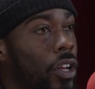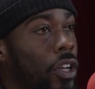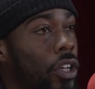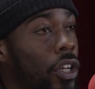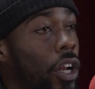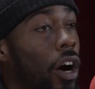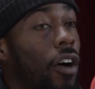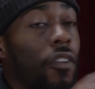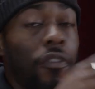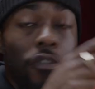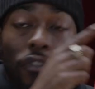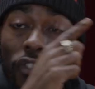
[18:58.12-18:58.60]

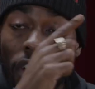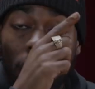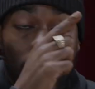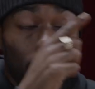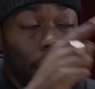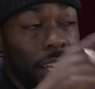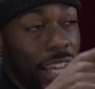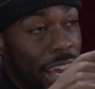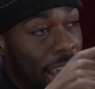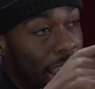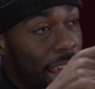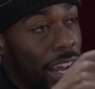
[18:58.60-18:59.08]
Now
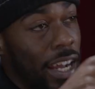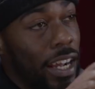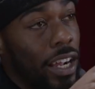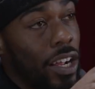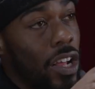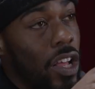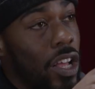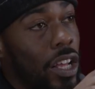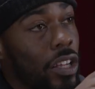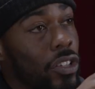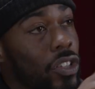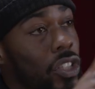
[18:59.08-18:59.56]
fuck that.
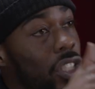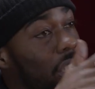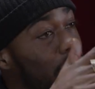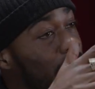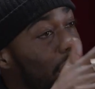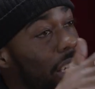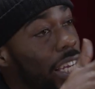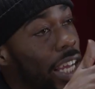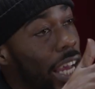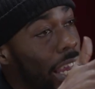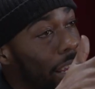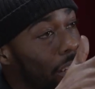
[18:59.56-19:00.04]
You see
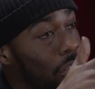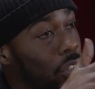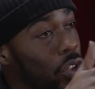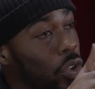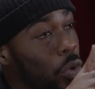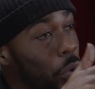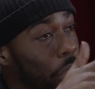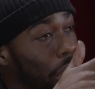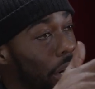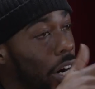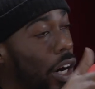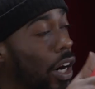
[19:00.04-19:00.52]
the guy on
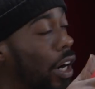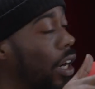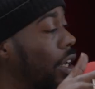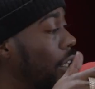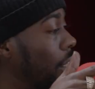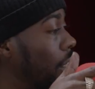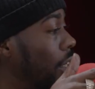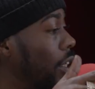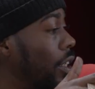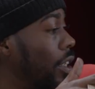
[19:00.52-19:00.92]
Twitter,